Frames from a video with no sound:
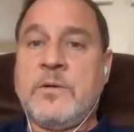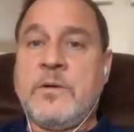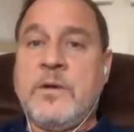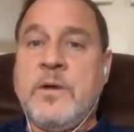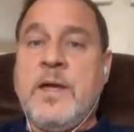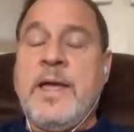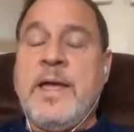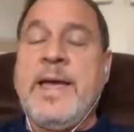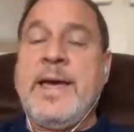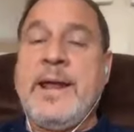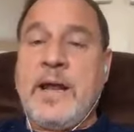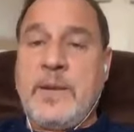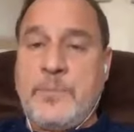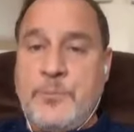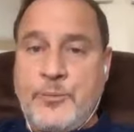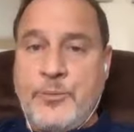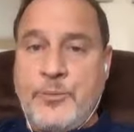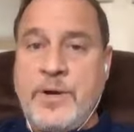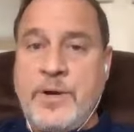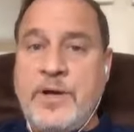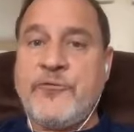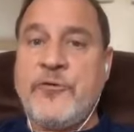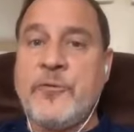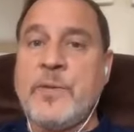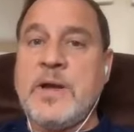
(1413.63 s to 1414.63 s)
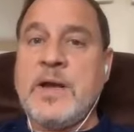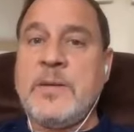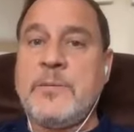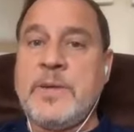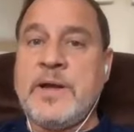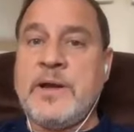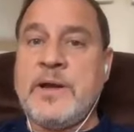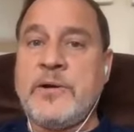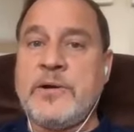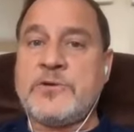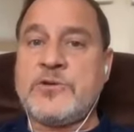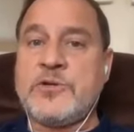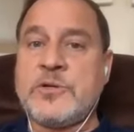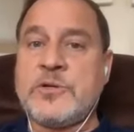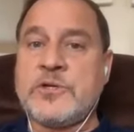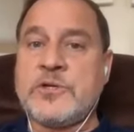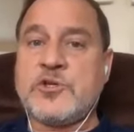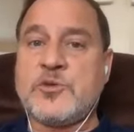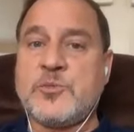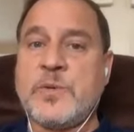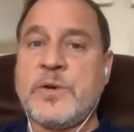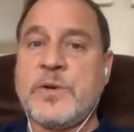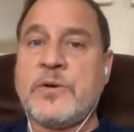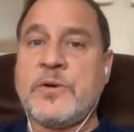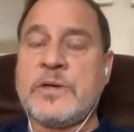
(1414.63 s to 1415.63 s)
Mm-hmm. And I mm-hmm. pray for my marriage in the
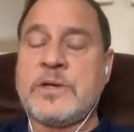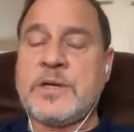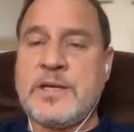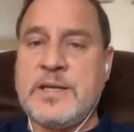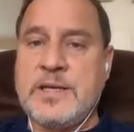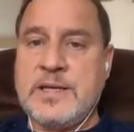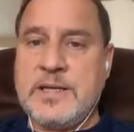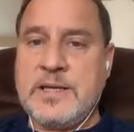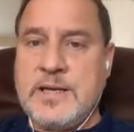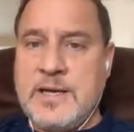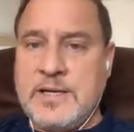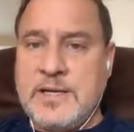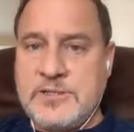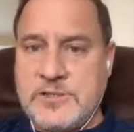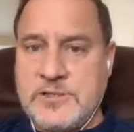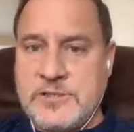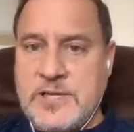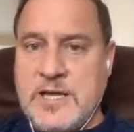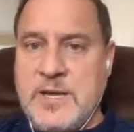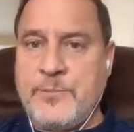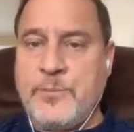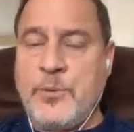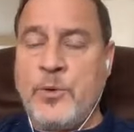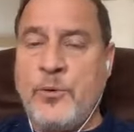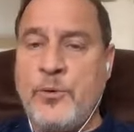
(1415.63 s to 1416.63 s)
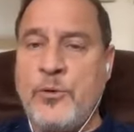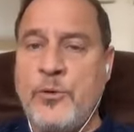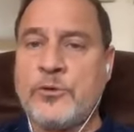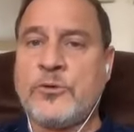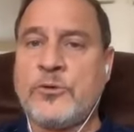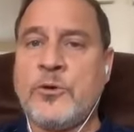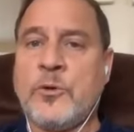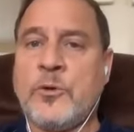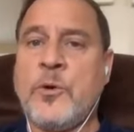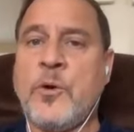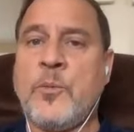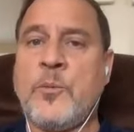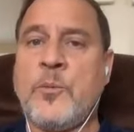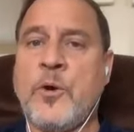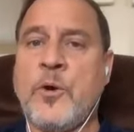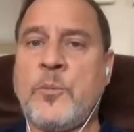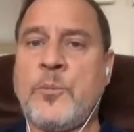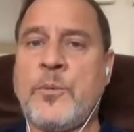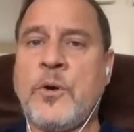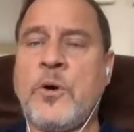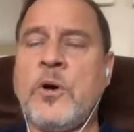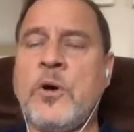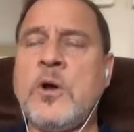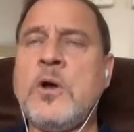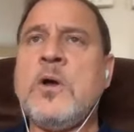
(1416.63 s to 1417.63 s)
spirit. Kia
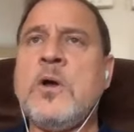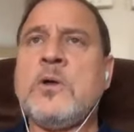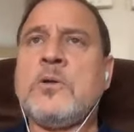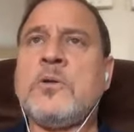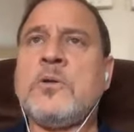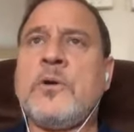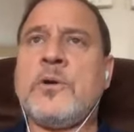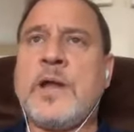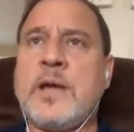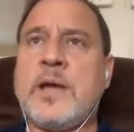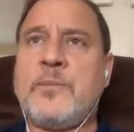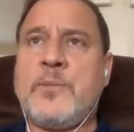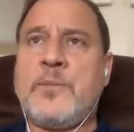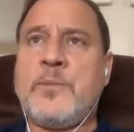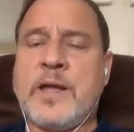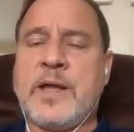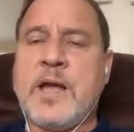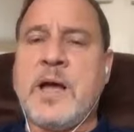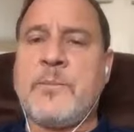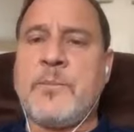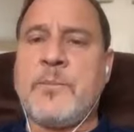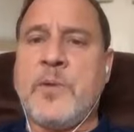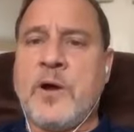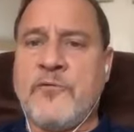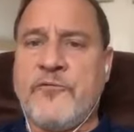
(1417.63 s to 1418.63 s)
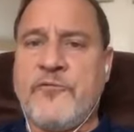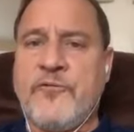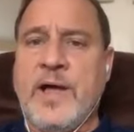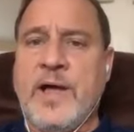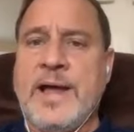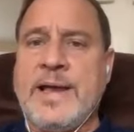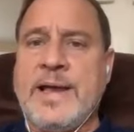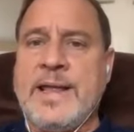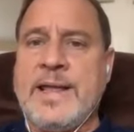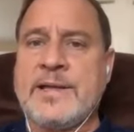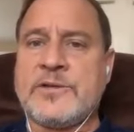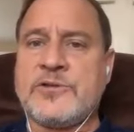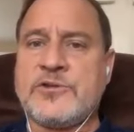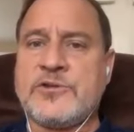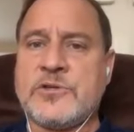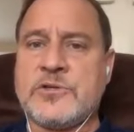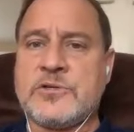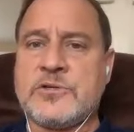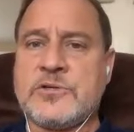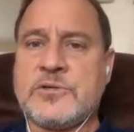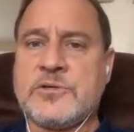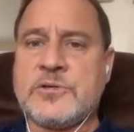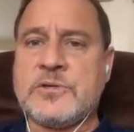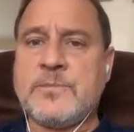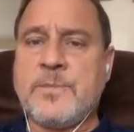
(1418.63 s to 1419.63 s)
saporotopopopo. Lord, I pick up our
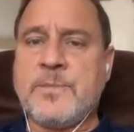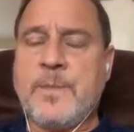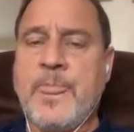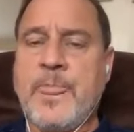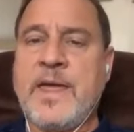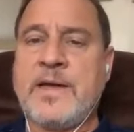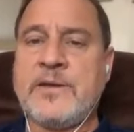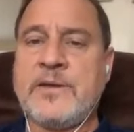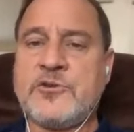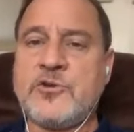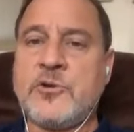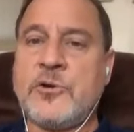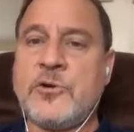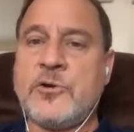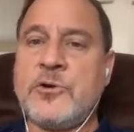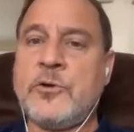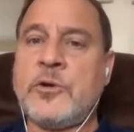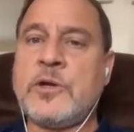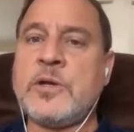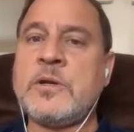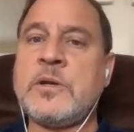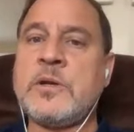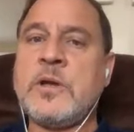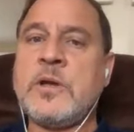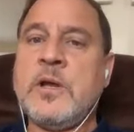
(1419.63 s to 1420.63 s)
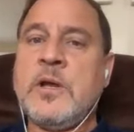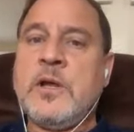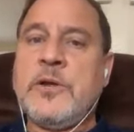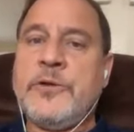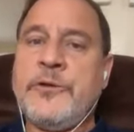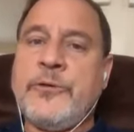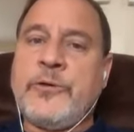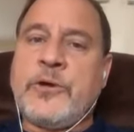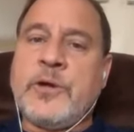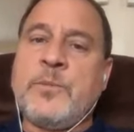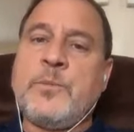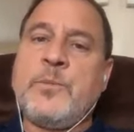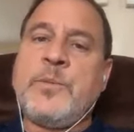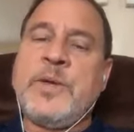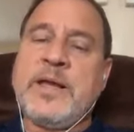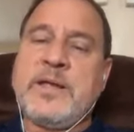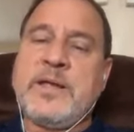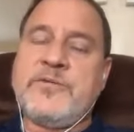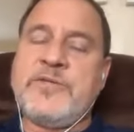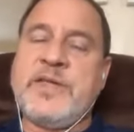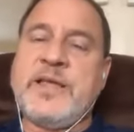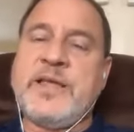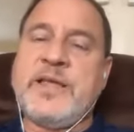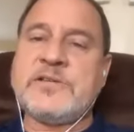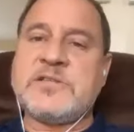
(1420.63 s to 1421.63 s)
finances and so you can you can pick
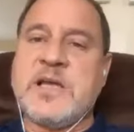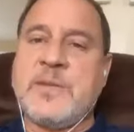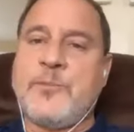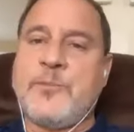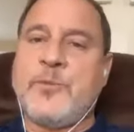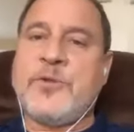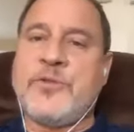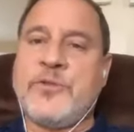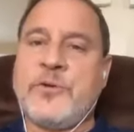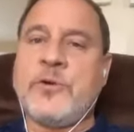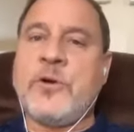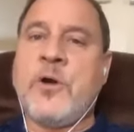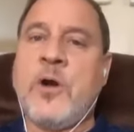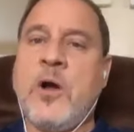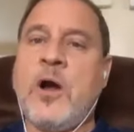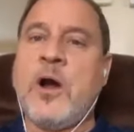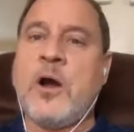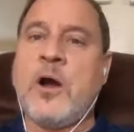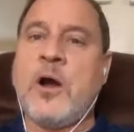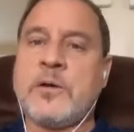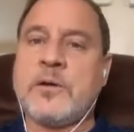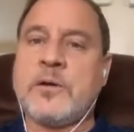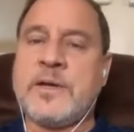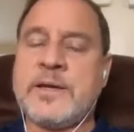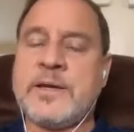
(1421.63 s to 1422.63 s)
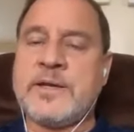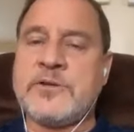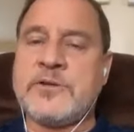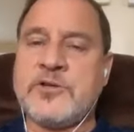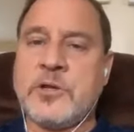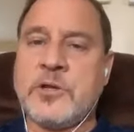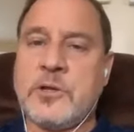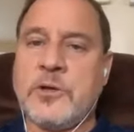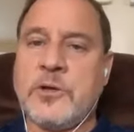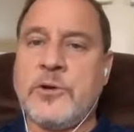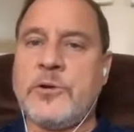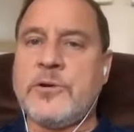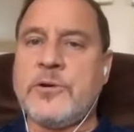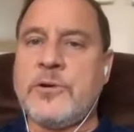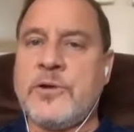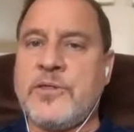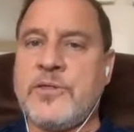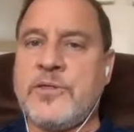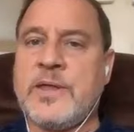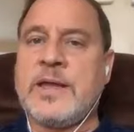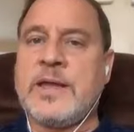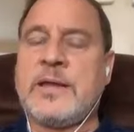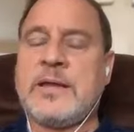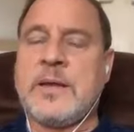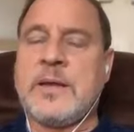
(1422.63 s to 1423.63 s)
things up with your heart and it's a learned
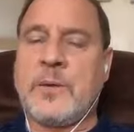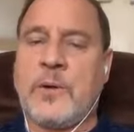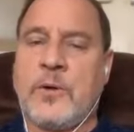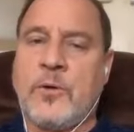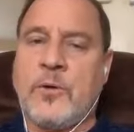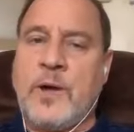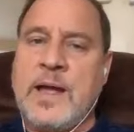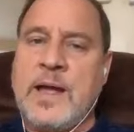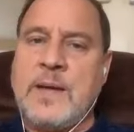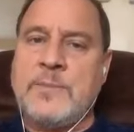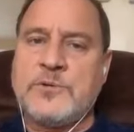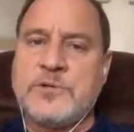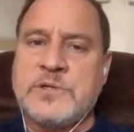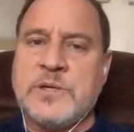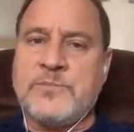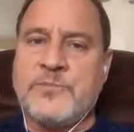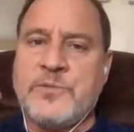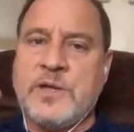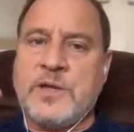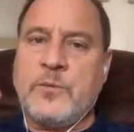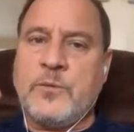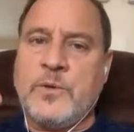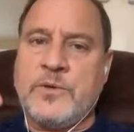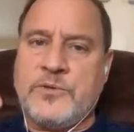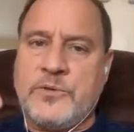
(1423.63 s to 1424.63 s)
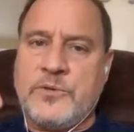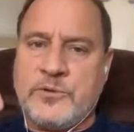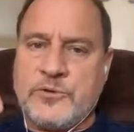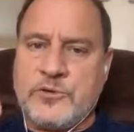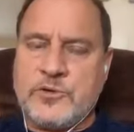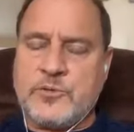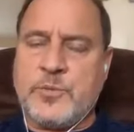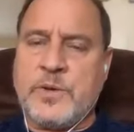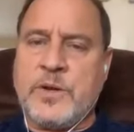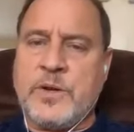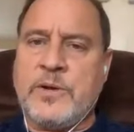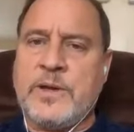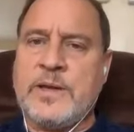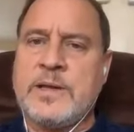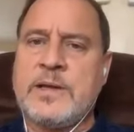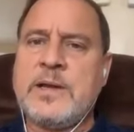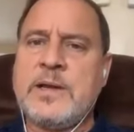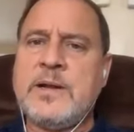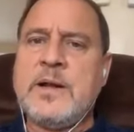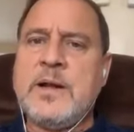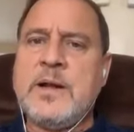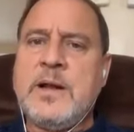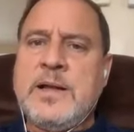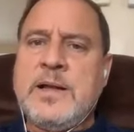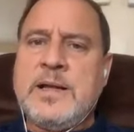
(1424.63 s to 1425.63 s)
thing to grab something with your spirit
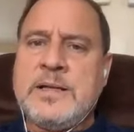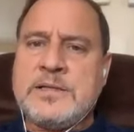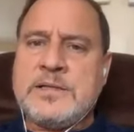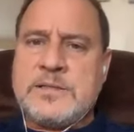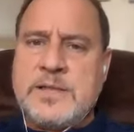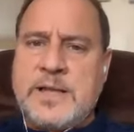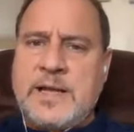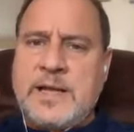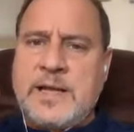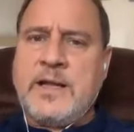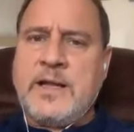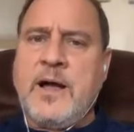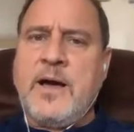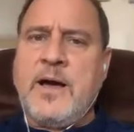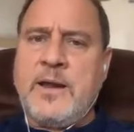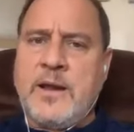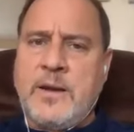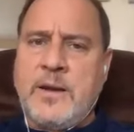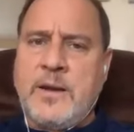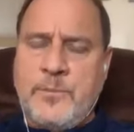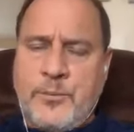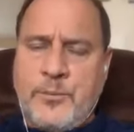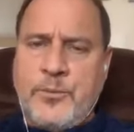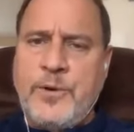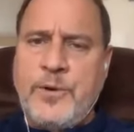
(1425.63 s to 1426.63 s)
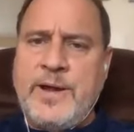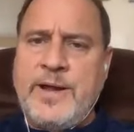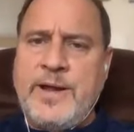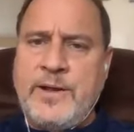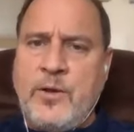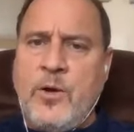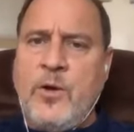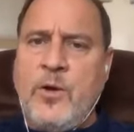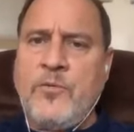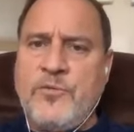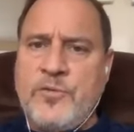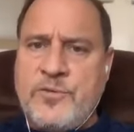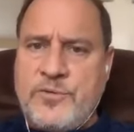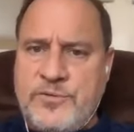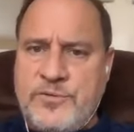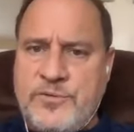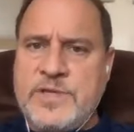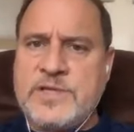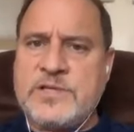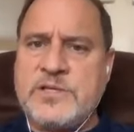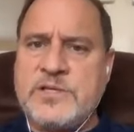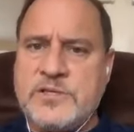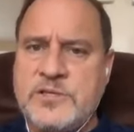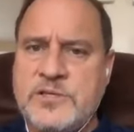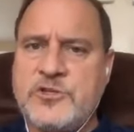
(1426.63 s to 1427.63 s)
and mm-hmm. say god i'm praying over
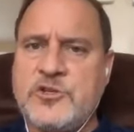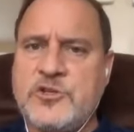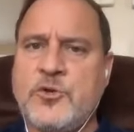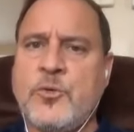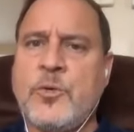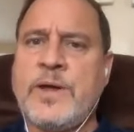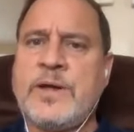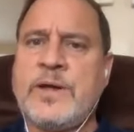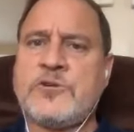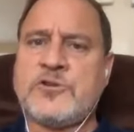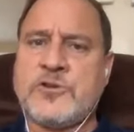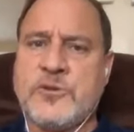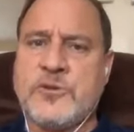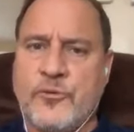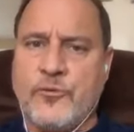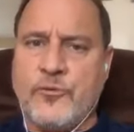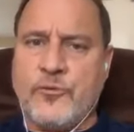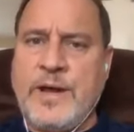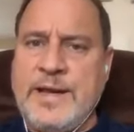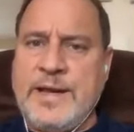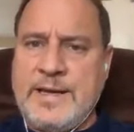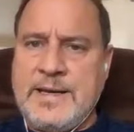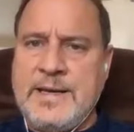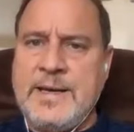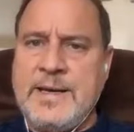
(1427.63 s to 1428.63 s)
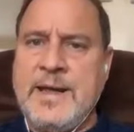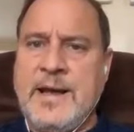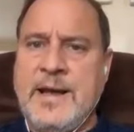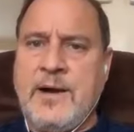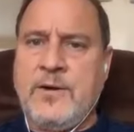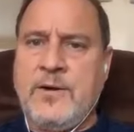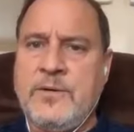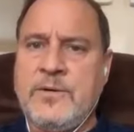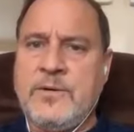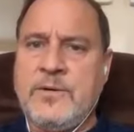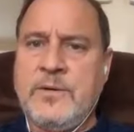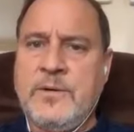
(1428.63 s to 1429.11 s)
this situation right now